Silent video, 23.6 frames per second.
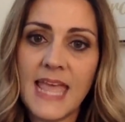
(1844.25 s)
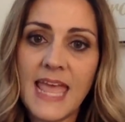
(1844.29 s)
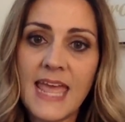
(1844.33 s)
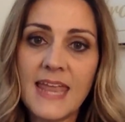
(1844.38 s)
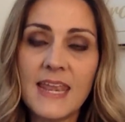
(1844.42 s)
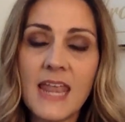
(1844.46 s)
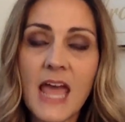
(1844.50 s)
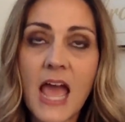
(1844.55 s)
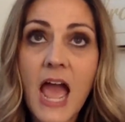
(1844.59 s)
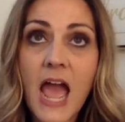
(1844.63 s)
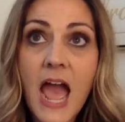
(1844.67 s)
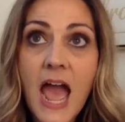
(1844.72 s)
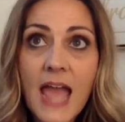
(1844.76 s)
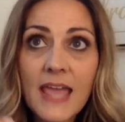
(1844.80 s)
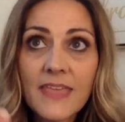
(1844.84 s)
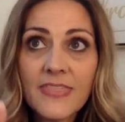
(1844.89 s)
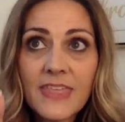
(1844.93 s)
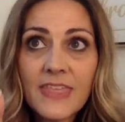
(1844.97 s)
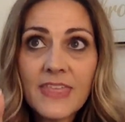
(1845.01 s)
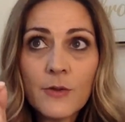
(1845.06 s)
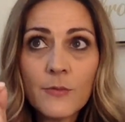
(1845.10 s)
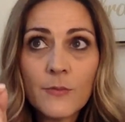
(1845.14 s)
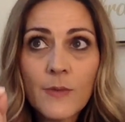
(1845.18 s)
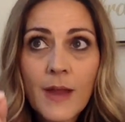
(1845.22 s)
And I
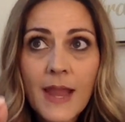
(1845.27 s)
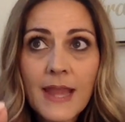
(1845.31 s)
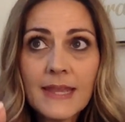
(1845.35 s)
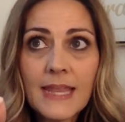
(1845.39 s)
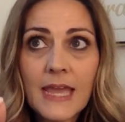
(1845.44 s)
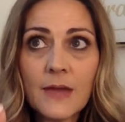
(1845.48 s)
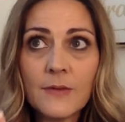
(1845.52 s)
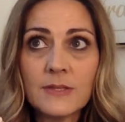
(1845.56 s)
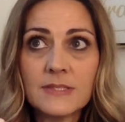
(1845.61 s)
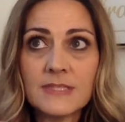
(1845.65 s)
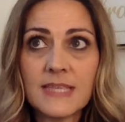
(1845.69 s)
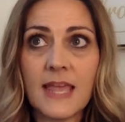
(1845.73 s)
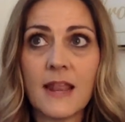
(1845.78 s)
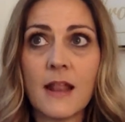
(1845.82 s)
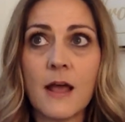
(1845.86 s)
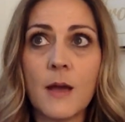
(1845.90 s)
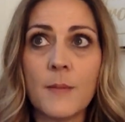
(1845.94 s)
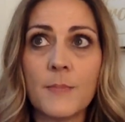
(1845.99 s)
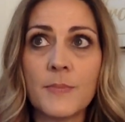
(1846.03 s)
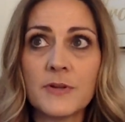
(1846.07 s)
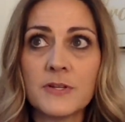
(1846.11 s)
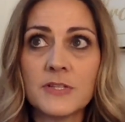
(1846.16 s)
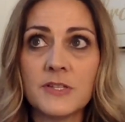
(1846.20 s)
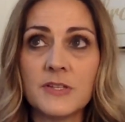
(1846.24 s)
think right now is that
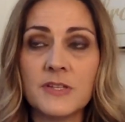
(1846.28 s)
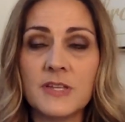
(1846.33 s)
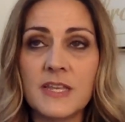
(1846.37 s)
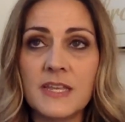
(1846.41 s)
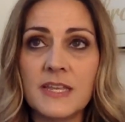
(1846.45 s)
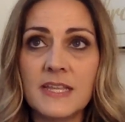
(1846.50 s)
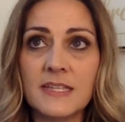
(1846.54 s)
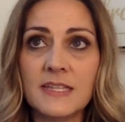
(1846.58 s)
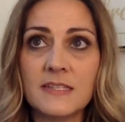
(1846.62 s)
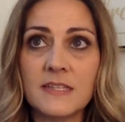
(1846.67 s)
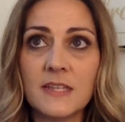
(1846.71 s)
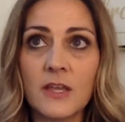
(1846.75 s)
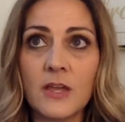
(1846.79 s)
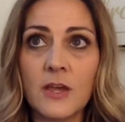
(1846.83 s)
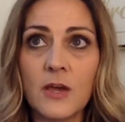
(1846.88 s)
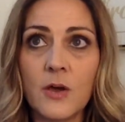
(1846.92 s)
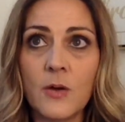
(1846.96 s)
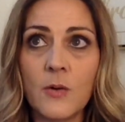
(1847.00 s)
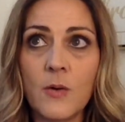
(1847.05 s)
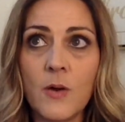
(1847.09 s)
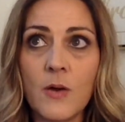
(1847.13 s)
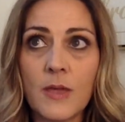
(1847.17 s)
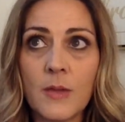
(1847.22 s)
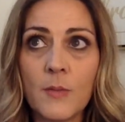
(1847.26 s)
opportunity to
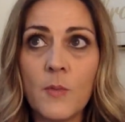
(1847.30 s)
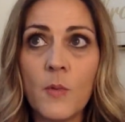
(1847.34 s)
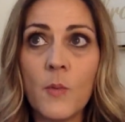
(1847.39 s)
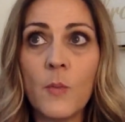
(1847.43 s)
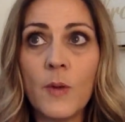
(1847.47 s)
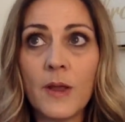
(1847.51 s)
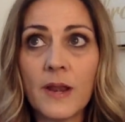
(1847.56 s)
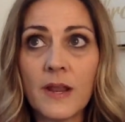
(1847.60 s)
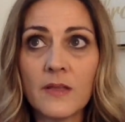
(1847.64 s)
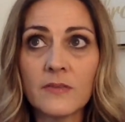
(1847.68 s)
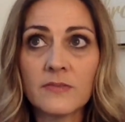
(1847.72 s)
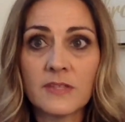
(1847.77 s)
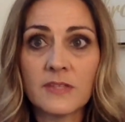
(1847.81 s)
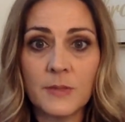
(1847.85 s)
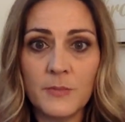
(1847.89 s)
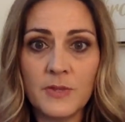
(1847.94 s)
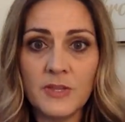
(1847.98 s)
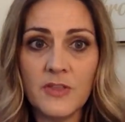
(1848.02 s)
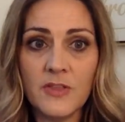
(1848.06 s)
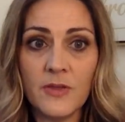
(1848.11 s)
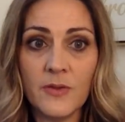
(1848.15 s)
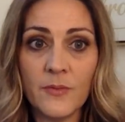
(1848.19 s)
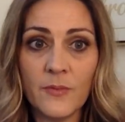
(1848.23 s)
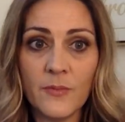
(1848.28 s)
go, okay, well, what else can
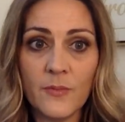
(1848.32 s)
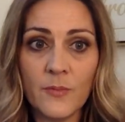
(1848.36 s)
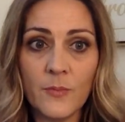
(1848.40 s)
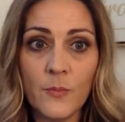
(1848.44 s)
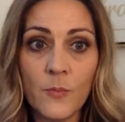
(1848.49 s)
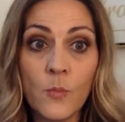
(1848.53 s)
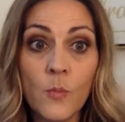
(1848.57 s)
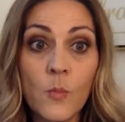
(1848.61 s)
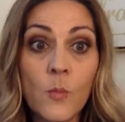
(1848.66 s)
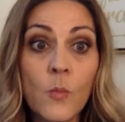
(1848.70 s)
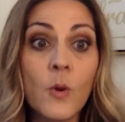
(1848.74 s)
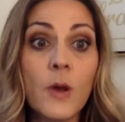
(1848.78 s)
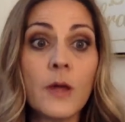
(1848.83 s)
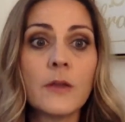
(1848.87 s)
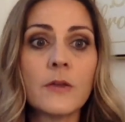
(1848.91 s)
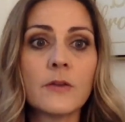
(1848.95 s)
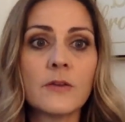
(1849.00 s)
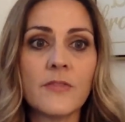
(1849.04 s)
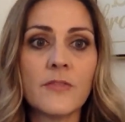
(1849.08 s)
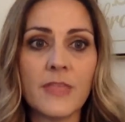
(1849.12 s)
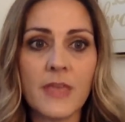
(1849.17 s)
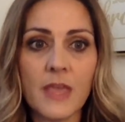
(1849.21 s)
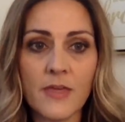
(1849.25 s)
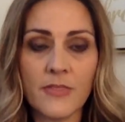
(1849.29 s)
we do? What
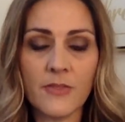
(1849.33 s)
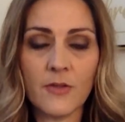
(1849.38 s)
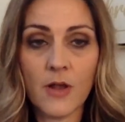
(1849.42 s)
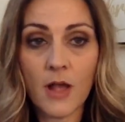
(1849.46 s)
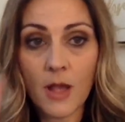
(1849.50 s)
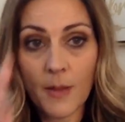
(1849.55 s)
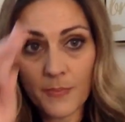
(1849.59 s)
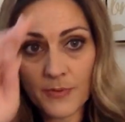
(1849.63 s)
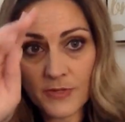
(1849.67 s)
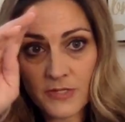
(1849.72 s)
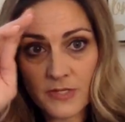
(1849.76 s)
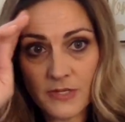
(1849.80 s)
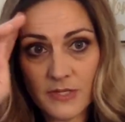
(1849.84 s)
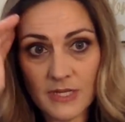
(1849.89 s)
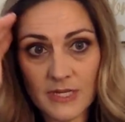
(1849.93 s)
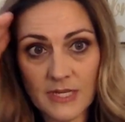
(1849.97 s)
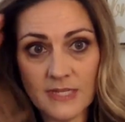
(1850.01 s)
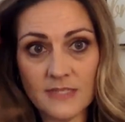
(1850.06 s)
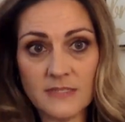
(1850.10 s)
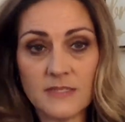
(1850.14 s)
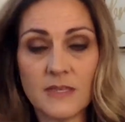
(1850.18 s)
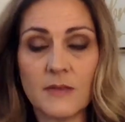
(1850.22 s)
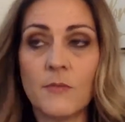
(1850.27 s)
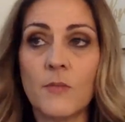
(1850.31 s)
are the other
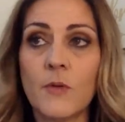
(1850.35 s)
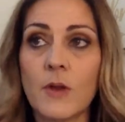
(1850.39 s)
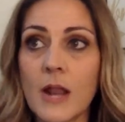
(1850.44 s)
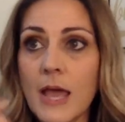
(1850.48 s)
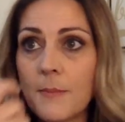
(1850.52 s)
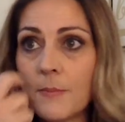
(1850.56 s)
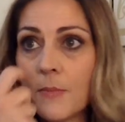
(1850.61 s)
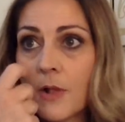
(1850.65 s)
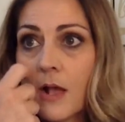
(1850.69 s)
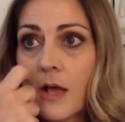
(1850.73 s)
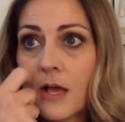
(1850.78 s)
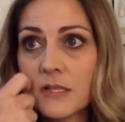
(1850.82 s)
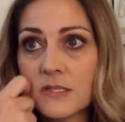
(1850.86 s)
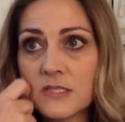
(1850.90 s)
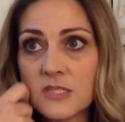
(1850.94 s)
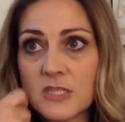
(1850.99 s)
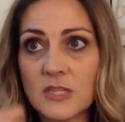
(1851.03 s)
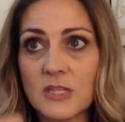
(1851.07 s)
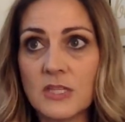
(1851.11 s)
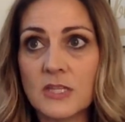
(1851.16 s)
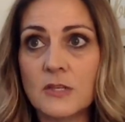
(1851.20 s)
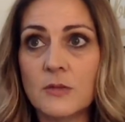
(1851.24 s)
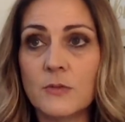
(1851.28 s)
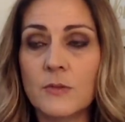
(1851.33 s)
opportunities? And what I'm
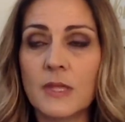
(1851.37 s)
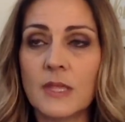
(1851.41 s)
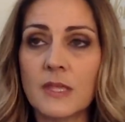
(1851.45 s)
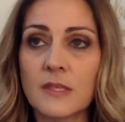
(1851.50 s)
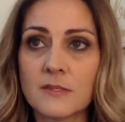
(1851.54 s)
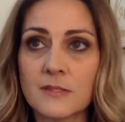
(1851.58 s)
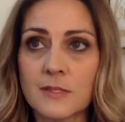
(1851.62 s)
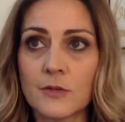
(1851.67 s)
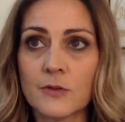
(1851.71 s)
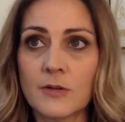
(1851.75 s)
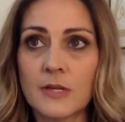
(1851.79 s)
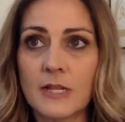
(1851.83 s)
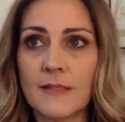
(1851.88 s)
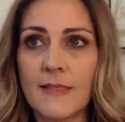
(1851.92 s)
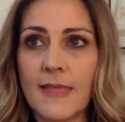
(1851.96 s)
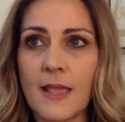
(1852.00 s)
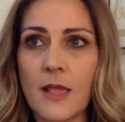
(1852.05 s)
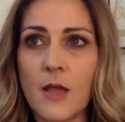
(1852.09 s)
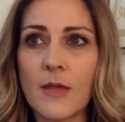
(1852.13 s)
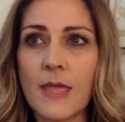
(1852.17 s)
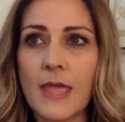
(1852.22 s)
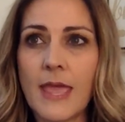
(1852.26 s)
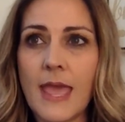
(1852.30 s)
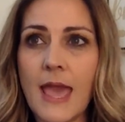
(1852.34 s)
constantly doing is learning
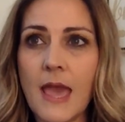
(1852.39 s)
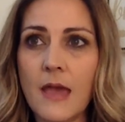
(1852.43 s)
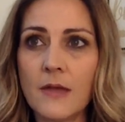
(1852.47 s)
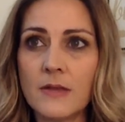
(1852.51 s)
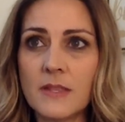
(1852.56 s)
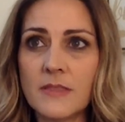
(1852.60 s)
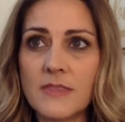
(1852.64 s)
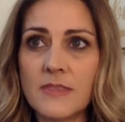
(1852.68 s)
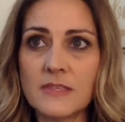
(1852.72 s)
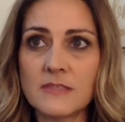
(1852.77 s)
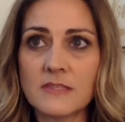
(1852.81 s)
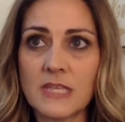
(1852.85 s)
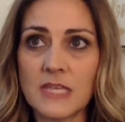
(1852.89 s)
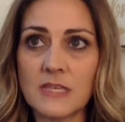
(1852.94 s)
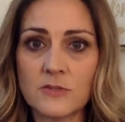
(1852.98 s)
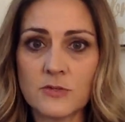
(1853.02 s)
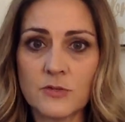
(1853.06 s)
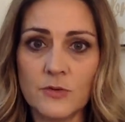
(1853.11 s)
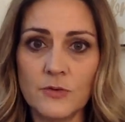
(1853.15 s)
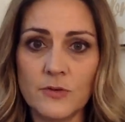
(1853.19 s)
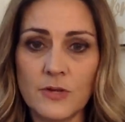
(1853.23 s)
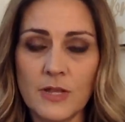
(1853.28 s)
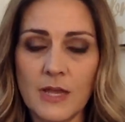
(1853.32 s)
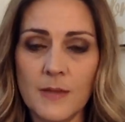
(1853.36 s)
like, okay, how did this get
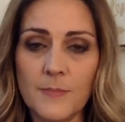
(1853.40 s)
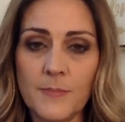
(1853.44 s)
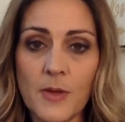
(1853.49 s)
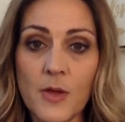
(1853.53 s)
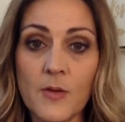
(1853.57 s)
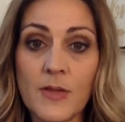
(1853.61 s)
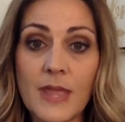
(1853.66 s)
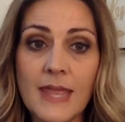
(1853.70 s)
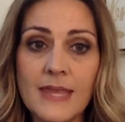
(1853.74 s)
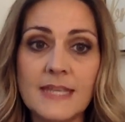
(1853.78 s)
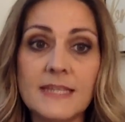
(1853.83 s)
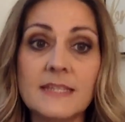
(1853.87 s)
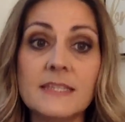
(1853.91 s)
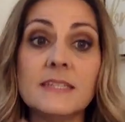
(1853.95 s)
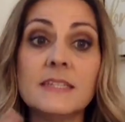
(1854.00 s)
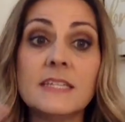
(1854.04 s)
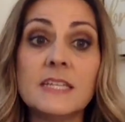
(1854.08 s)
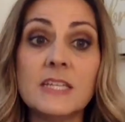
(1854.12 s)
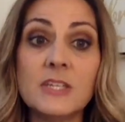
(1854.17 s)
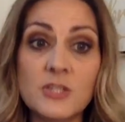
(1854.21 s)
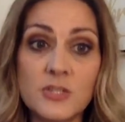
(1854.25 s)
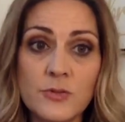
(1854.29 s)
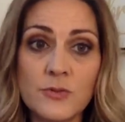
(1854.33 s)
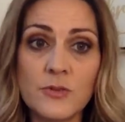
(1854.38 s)
screwed up? Okay, I need
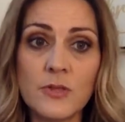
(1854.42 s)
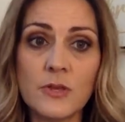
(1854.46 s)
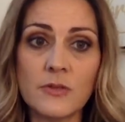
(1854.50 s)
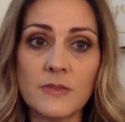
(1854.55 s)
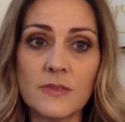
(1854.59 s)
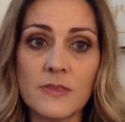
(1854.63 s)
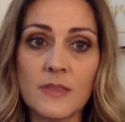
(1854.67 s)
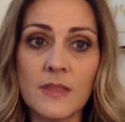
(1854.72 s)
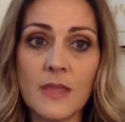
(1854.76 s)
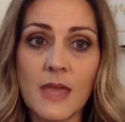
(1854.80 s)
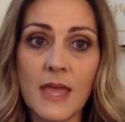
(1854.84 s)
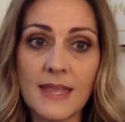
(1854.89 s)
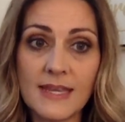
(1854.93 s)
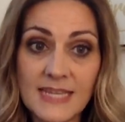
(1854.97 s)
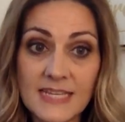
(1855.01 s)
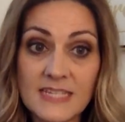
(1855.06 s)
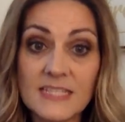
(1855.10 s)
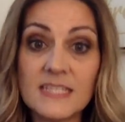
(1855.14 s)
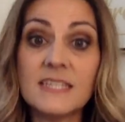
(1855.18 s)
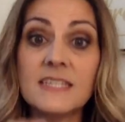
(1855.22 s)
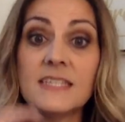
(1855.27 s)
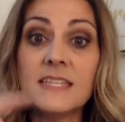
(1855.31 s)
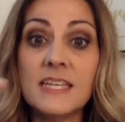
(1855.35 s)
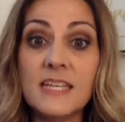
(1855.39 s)

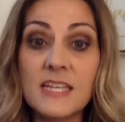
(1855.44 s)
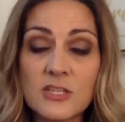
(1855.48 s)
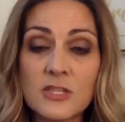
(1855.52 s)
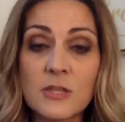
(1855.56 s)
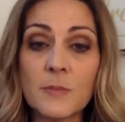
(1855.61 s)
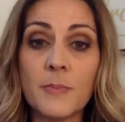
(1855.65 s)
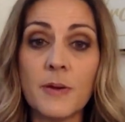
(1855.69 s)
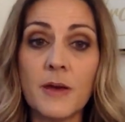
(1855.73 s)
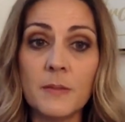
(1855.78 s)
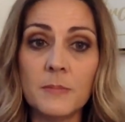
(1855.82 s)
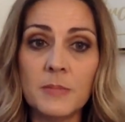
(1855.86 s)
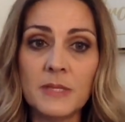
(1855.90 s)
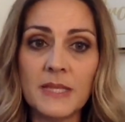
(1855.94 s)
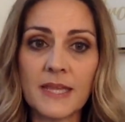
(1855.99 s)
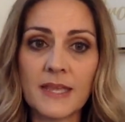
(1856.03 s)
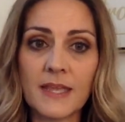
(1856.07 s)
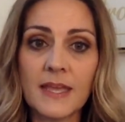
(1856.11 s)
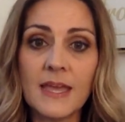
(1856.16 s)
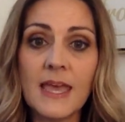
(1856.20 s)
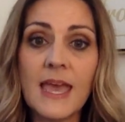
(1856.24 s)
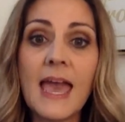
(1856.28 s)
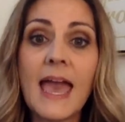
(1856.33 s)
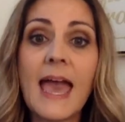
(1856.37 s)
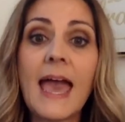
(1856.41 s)
to teach the public
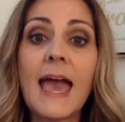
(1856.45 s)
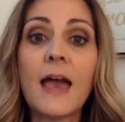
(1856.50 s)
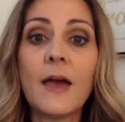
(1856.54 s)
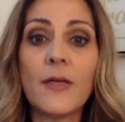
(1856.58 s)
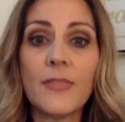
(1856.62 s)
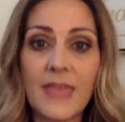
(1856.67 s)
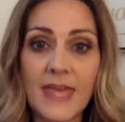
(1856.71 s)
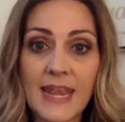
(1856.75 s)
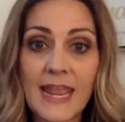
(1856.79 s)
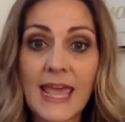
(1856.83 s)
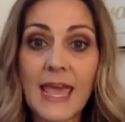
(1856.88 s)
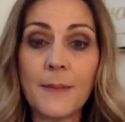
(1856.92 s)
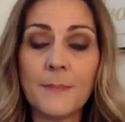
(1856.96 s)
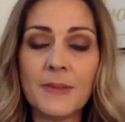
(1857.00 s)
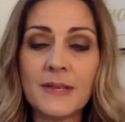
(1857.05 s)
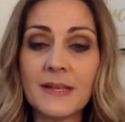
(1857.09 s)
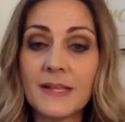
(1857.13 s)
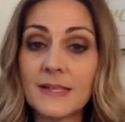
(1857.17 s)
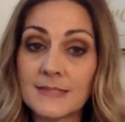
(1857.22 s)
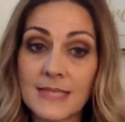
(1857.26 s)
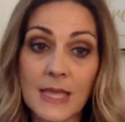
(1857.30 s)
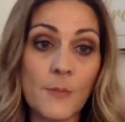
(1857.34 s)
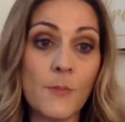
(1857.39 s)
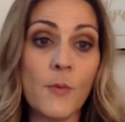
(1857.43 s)
how that happened
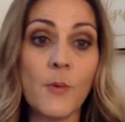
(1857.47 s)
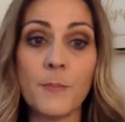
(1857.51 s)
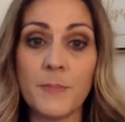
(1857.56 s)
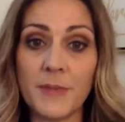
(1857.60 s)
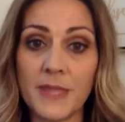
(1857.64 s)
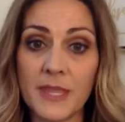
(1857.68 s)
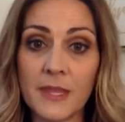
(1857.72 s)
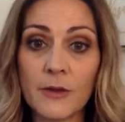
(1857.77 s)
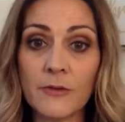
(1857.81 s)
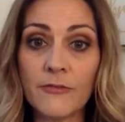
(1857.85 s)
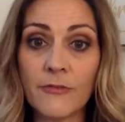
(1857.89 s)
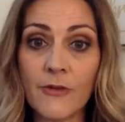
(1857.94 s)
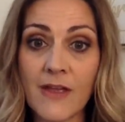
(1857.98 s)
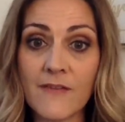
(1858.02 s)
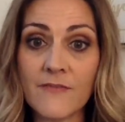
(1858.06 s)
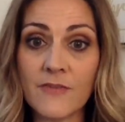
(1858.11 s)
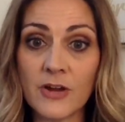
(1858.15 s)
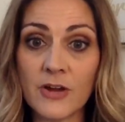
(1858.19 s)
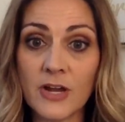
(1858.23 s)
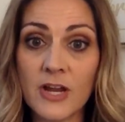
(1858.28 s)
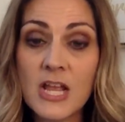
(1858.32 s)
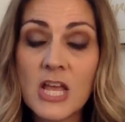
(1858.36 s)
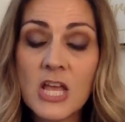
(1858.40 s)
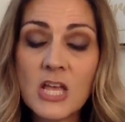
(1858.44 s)
because I won't be here
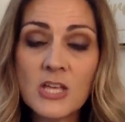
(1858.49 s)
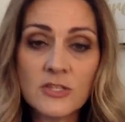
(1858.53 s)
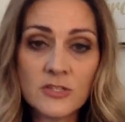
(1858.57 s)
forever.